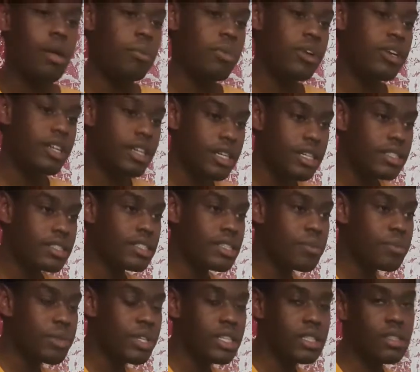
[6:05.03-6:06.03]
But it is
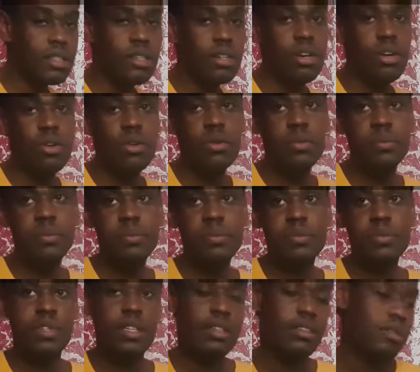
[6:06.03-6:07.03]
something to note,
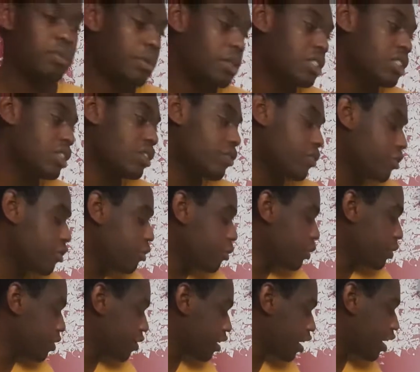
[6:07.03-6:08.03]
especially if you
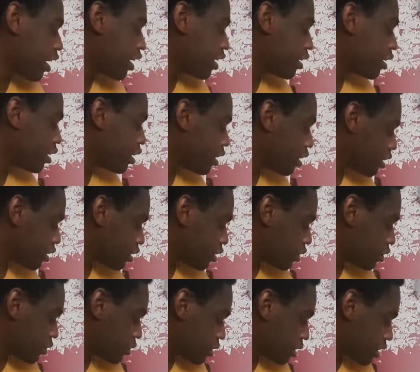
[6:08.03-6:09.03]
decide
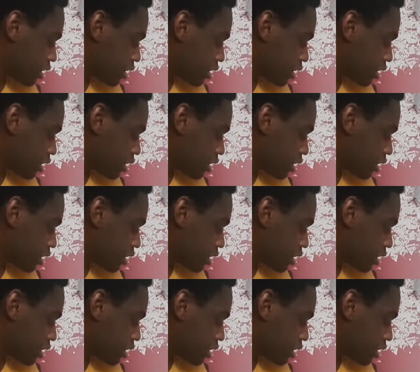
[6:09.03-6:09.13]
to use the